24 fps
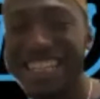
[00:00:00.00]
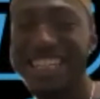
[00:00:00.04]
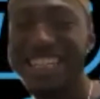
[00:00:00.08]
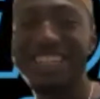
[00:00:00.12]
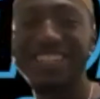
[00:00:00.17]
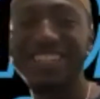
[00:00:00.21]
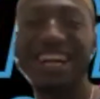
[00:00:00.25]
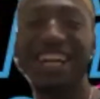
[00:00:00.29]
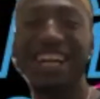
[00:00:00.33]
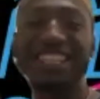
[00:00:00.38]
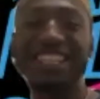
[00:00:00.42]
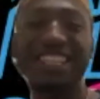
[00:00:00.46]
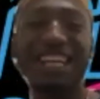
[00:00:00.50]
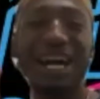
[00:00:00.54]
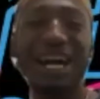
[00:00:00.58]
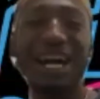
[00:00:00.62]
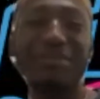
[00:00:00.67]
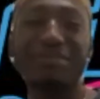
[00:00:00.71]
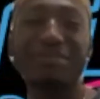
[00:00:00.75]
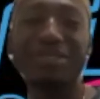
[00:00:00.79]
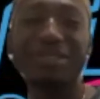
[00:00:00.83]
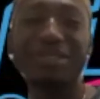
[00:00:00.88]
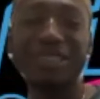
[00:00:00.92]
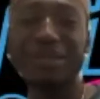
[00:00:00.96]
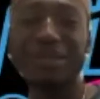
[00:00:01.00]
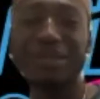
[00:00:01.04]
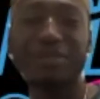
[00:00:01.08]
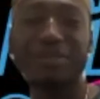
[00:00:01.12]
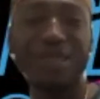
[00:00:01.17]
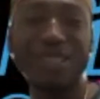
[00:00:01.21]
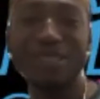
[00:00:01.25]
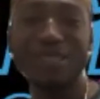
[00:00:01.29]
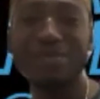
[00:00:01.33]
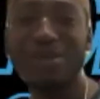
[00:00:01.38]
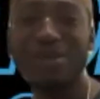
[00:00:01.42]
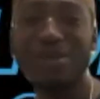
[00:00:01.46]
You got top 3
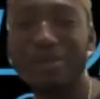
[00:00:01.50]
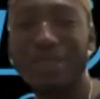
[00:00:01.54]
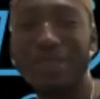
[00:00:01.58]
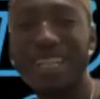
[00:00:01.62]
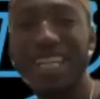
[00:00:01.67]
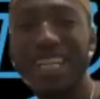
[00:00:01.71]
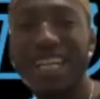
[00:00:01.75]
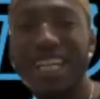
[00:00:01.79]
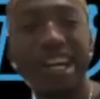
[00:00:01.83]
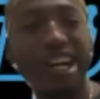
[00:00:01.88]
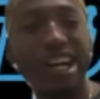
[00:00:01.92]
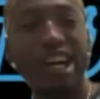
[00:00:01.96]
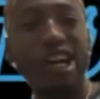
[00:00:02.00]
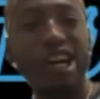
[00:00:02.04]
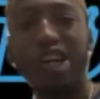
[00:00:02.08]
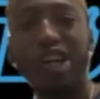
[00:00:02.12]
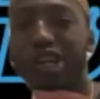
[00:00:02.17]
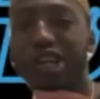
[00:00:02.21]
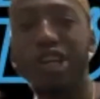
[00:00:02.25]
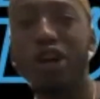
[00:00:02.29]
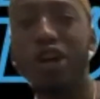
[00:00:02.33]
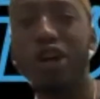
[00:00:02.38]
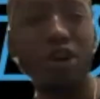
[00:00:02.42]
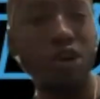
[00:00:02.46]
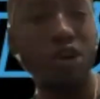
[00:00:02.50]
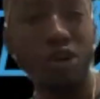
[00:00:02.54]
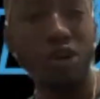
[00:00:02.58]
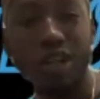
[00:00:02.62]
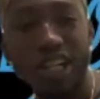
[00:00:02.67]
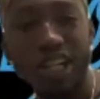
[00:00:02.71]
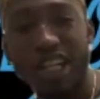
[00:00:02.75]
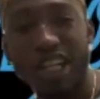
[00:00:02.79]
sports moment your whole